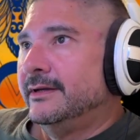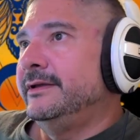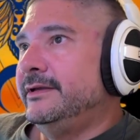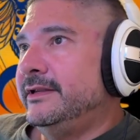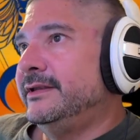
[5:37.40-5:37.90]

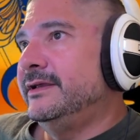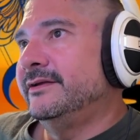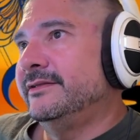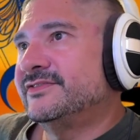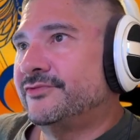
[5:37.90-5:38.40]
You didn't
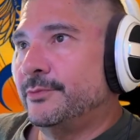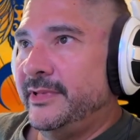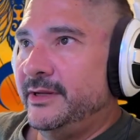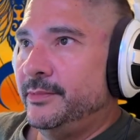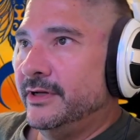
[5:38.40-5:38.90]
hear this from
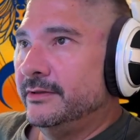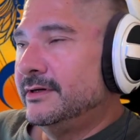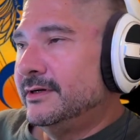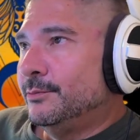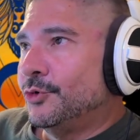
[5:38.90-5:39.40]
me, but
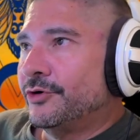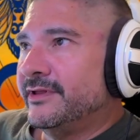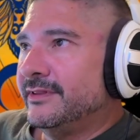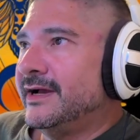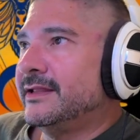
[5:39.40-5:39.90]
more
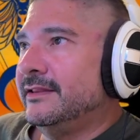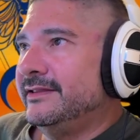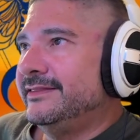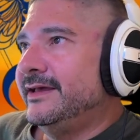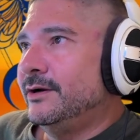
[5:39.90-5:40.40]
than likely
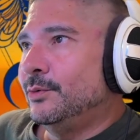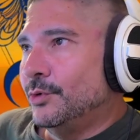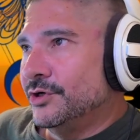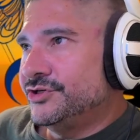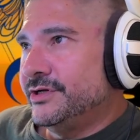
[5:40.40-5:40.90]
they don't
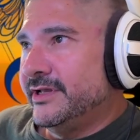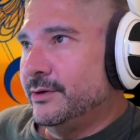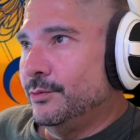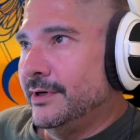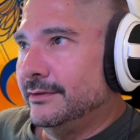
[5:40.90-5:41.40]
want you to
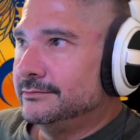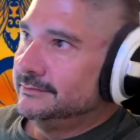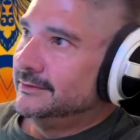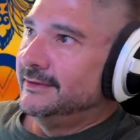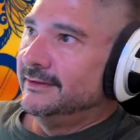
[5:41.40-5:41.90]
get well.
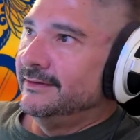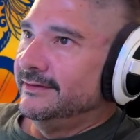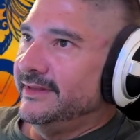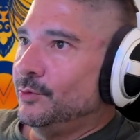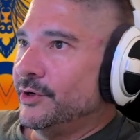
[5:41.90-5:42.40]

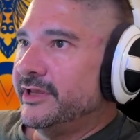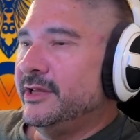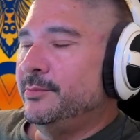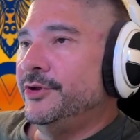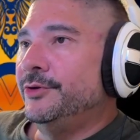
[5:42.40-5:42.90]
They want to
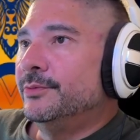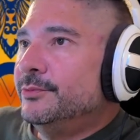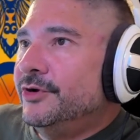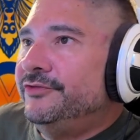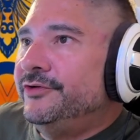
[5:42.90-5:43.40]
keep you,
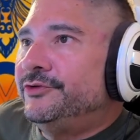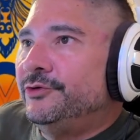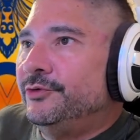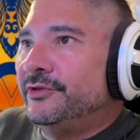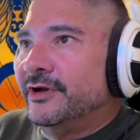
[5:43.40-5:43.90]
move you
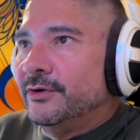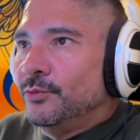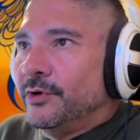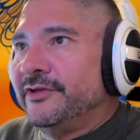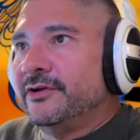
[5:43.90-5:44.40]
to their
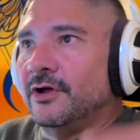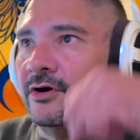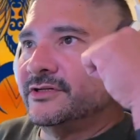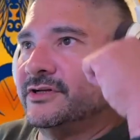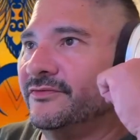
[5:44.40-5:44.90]
one of their
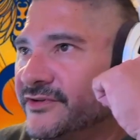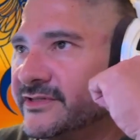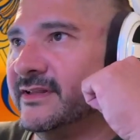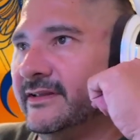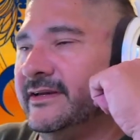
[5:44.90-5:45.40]
long-term
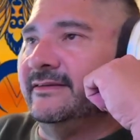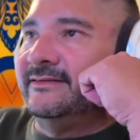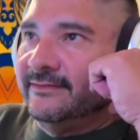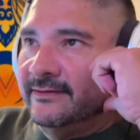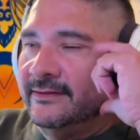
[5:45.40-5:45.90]
facilities.